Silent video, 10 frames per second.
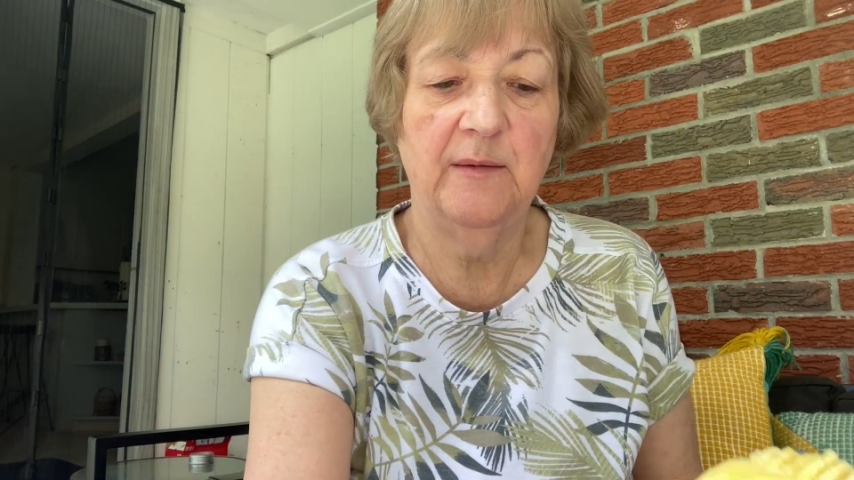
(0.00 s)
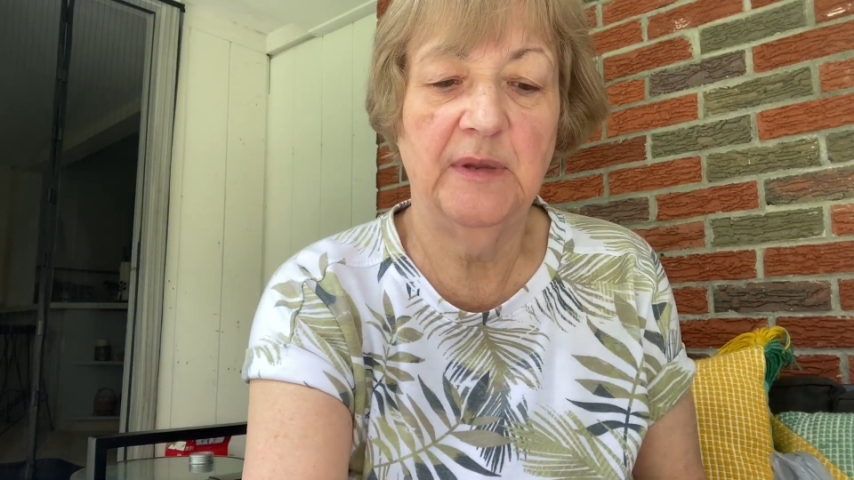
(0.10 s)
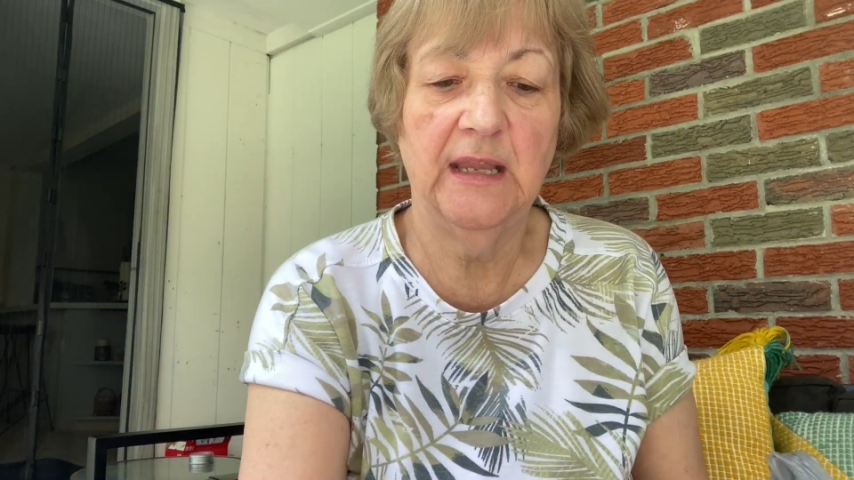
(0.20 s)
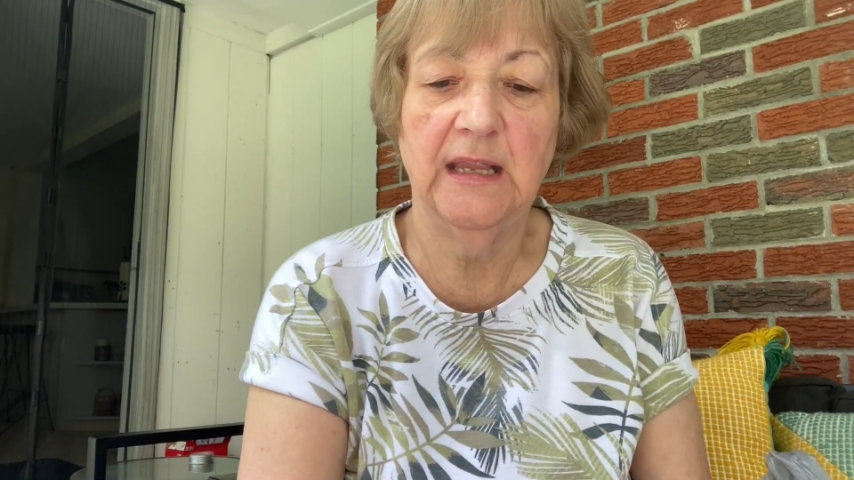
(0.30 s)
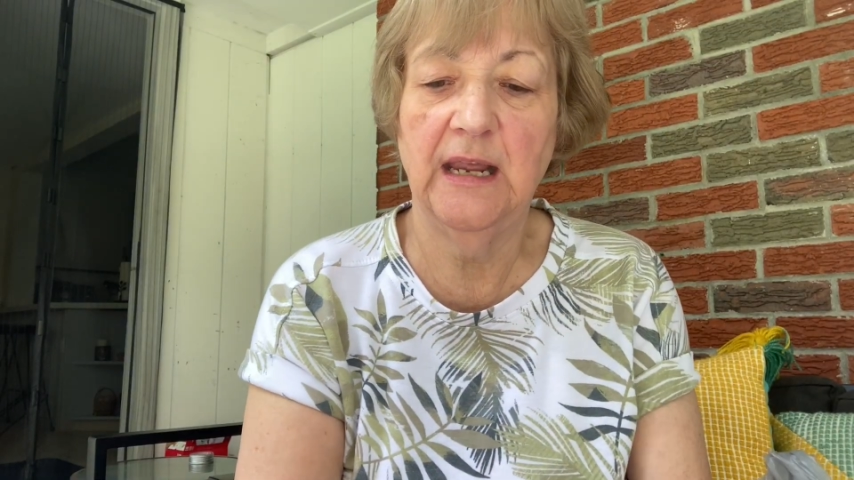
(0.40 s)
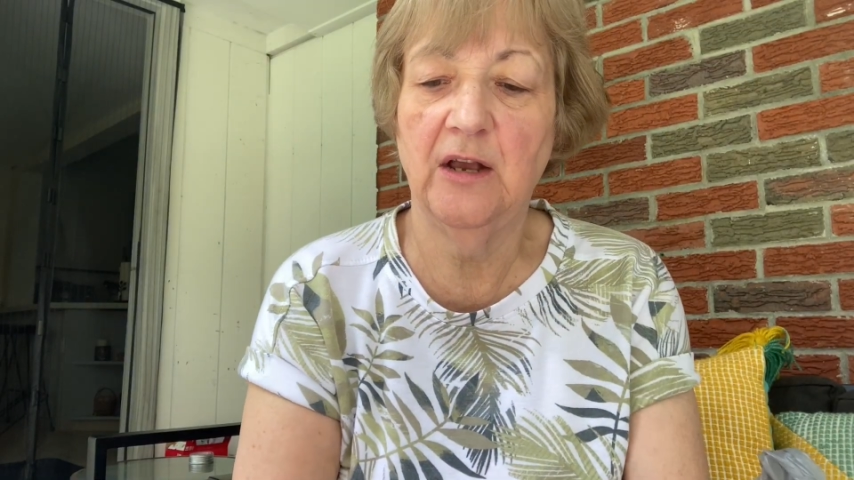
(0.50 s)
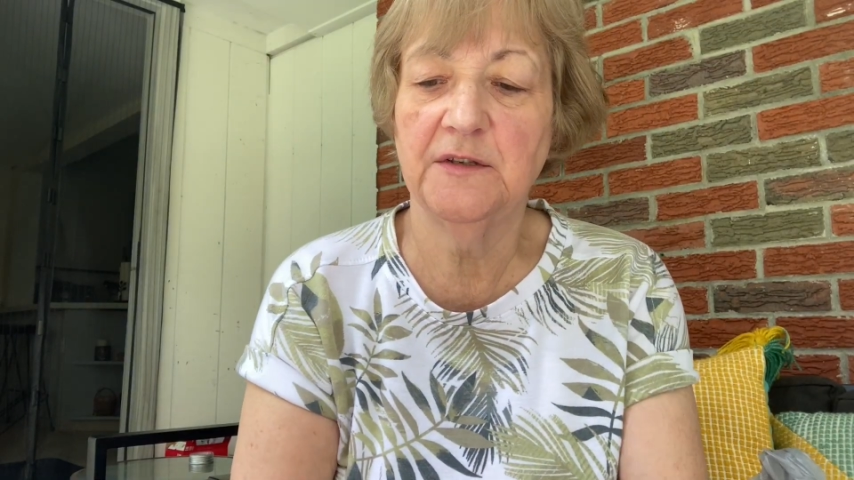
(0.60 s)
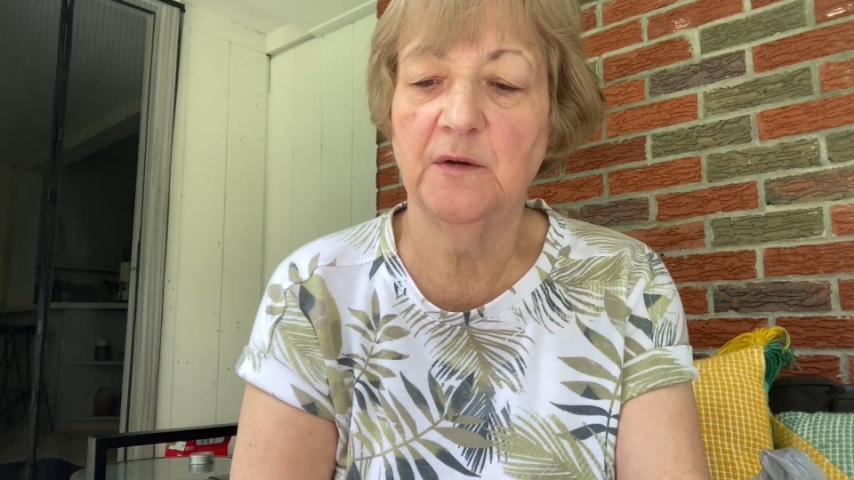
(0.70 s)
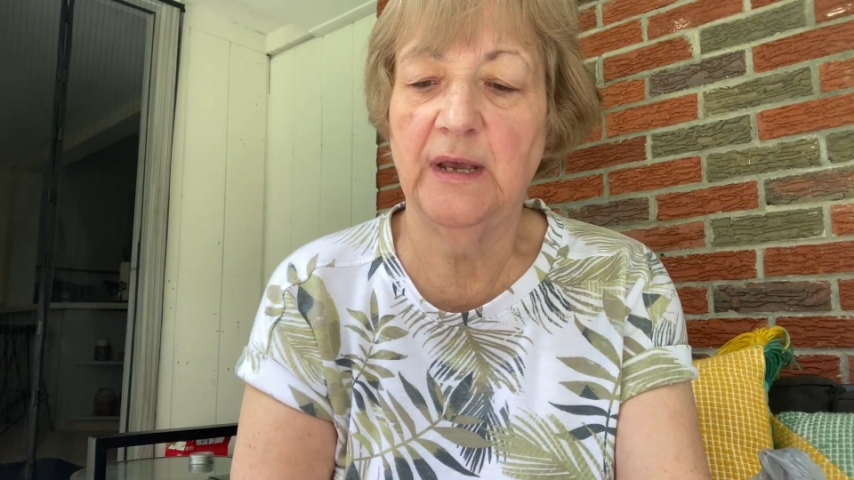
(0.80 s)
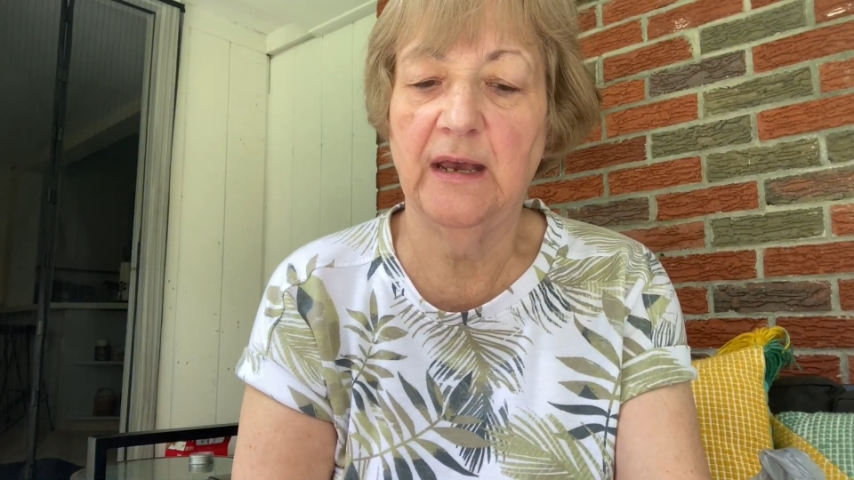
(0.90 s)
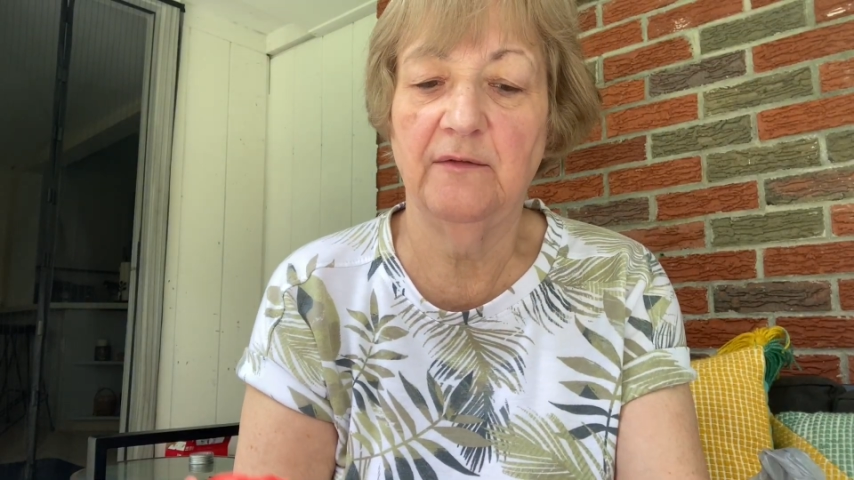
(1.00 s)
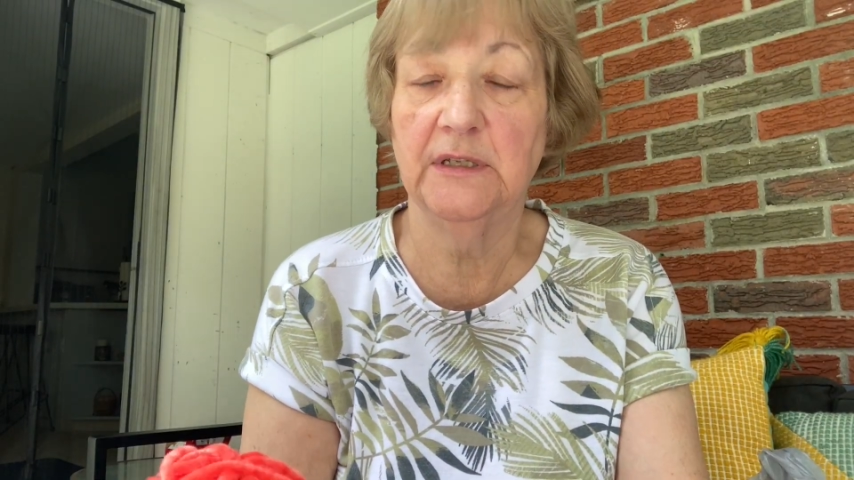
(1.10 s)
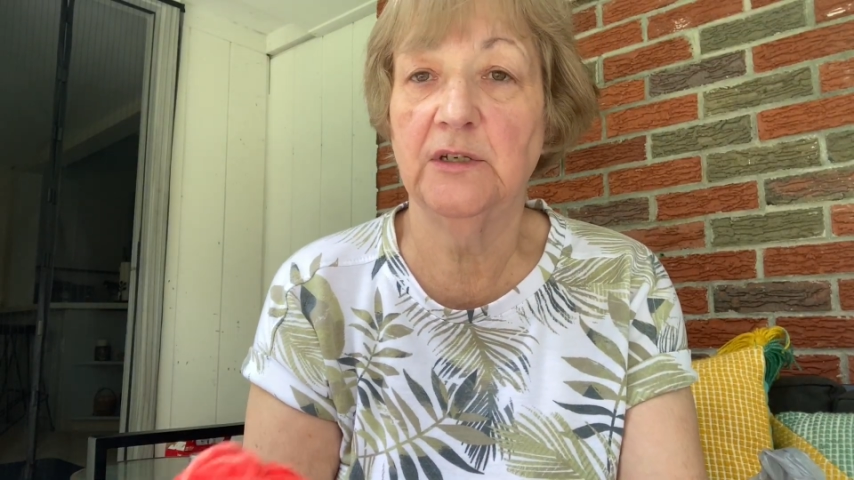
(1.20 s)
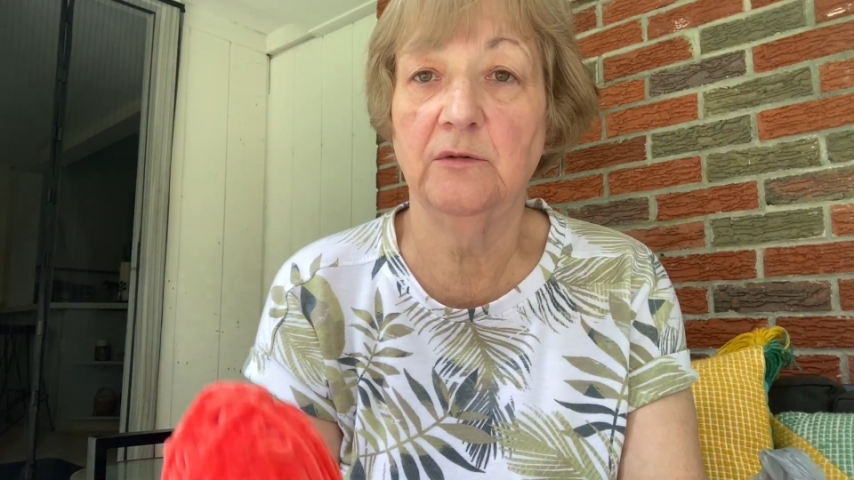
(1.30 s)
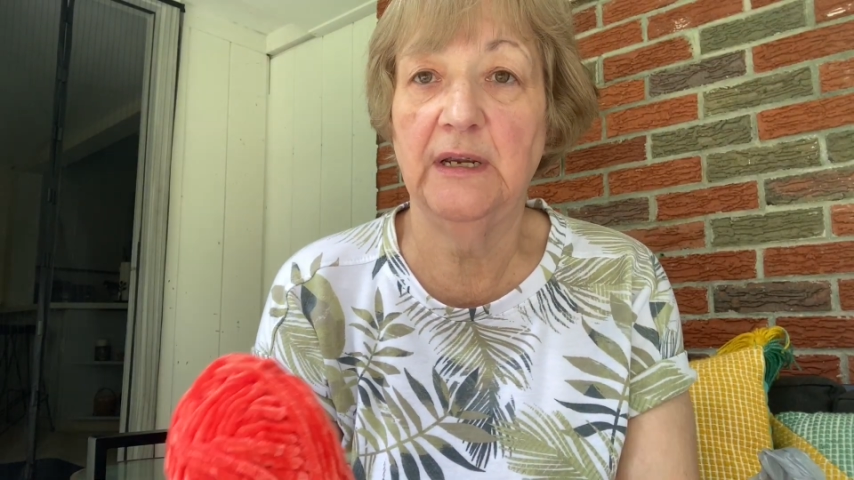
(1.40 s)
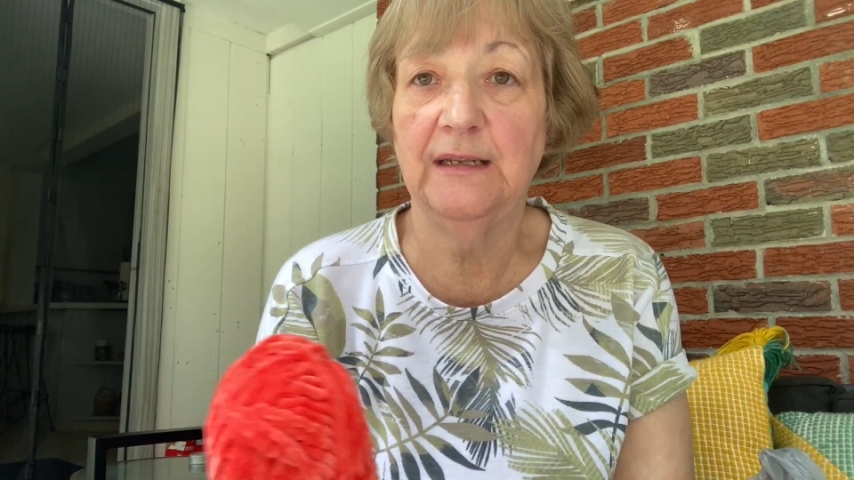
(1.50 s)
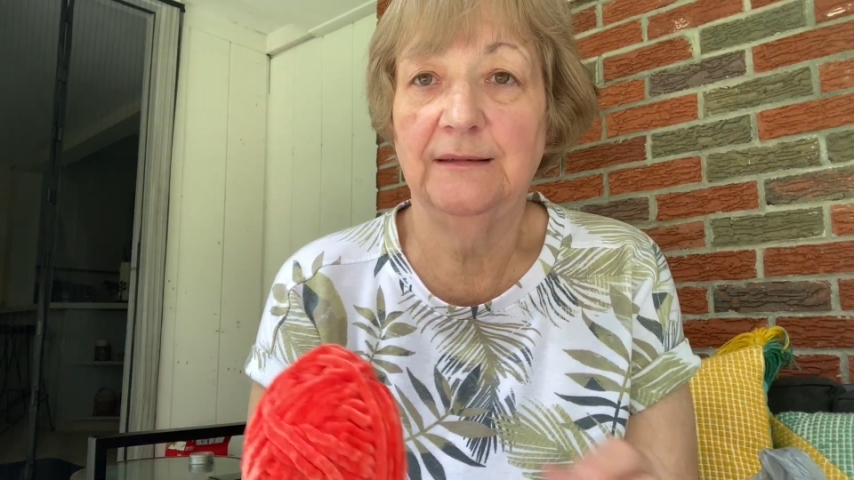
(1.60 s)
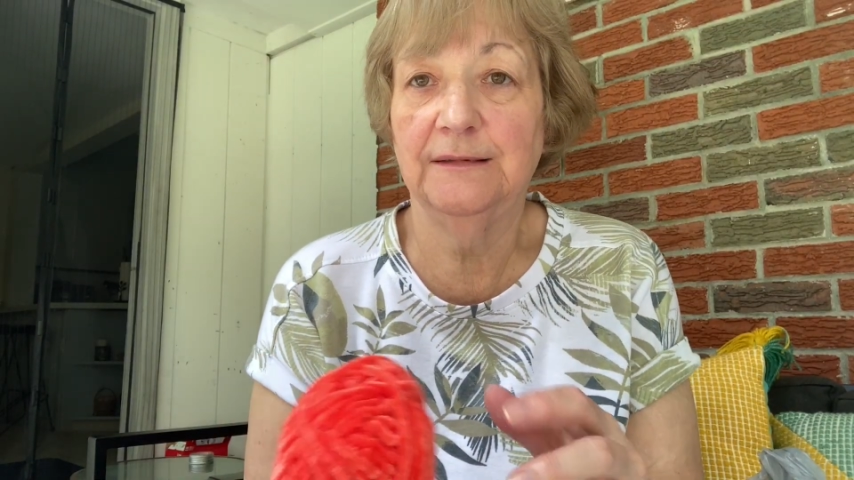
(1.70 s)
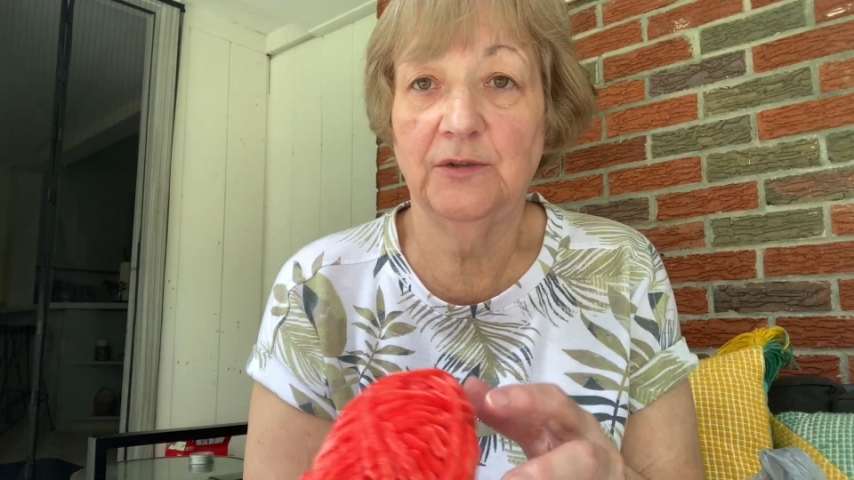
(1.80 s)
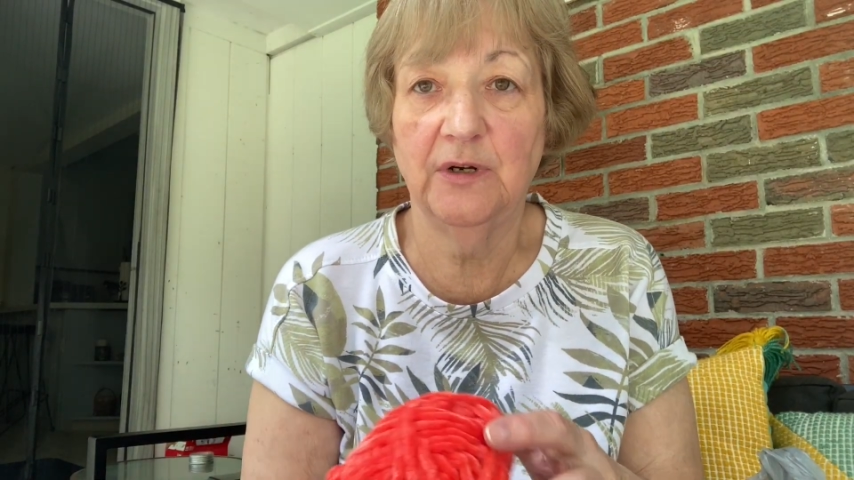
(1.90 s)
But then they also have, it's a great
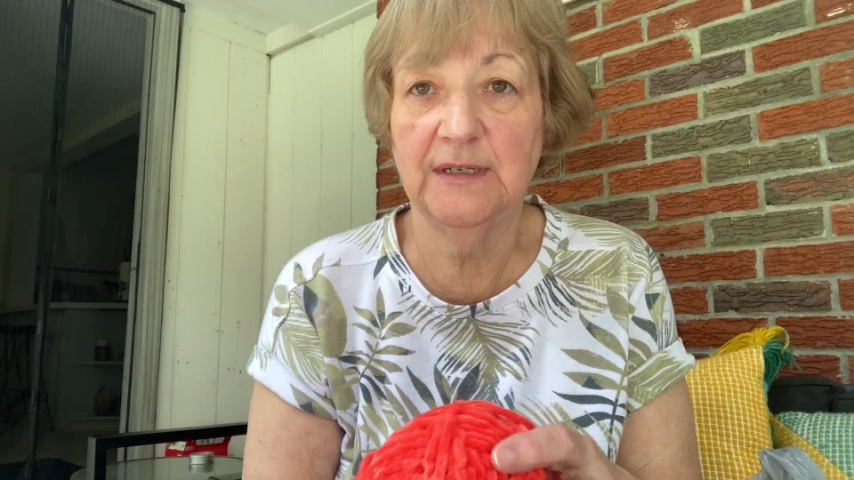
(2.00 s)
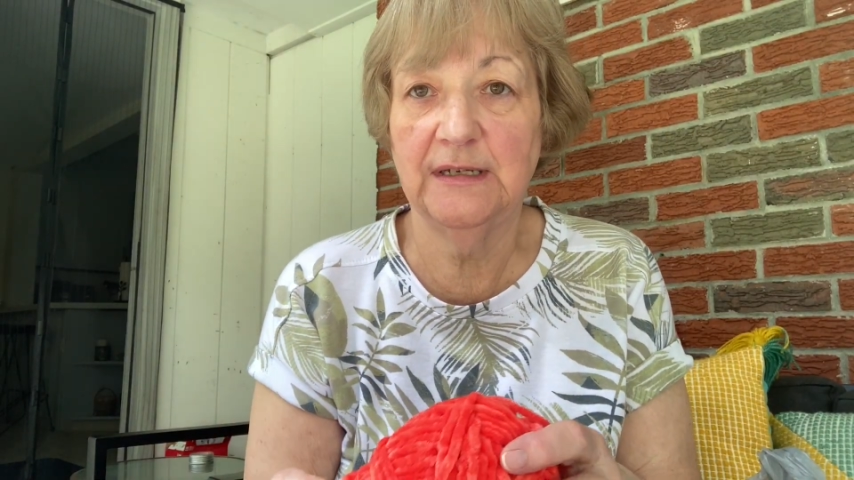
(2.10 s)
source,